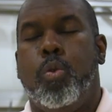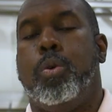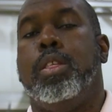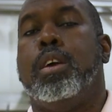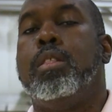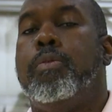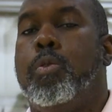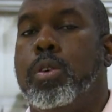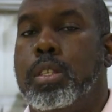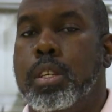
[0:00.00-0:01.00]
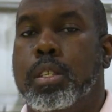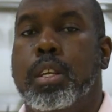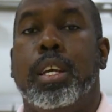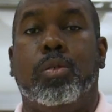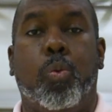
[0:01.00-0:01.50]
One of the other forces
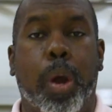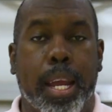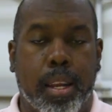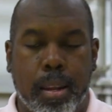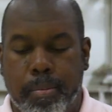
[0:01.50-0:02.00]
is weight.